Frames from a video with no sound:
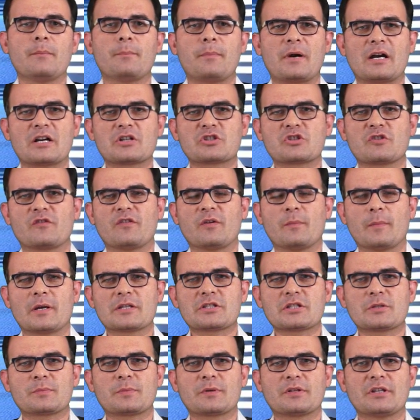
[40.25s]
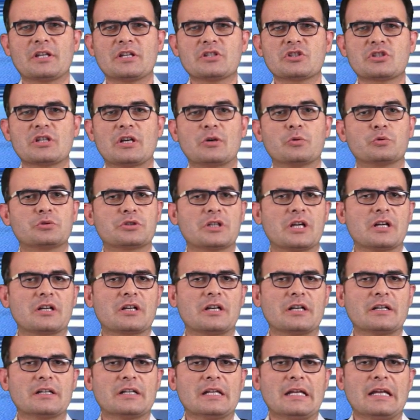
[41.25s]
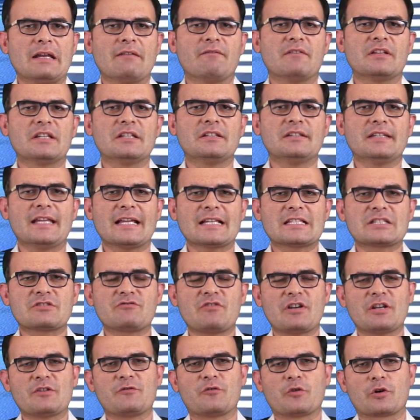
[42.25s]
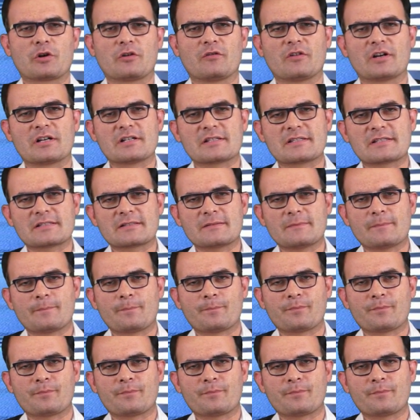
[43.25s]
parts of Himachal Pradesh and Uttarakhand within next 24 hours.